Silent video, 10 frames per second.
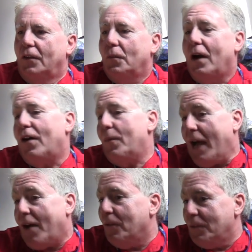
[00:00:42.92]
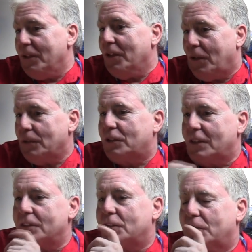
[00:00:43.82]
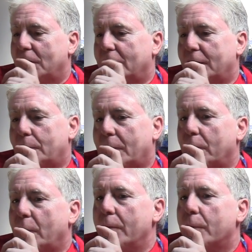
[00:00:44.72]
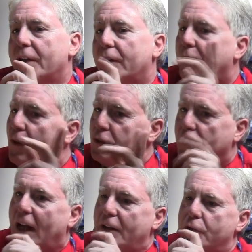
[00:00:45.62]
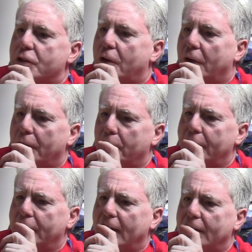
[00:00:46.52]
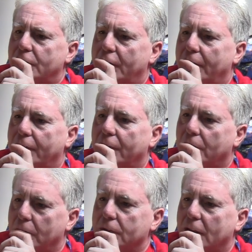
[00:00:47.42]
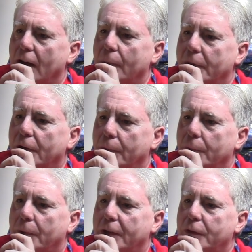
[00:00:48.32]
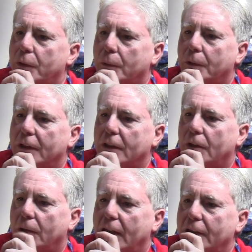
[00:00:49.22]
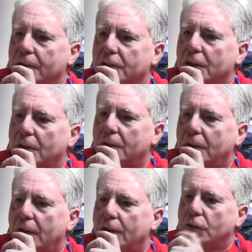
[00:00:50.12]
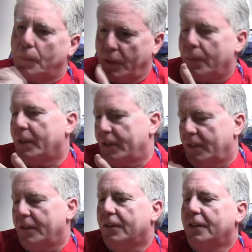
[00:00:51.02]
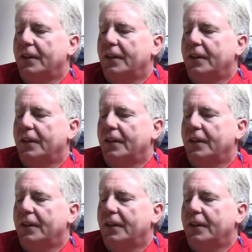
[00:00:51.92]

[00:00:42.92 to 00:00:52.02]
Well, I'm out, since, but we were the first nitrous car to win last year in a long time. We won Norwalk, Ohio, so it was a pretty big deal.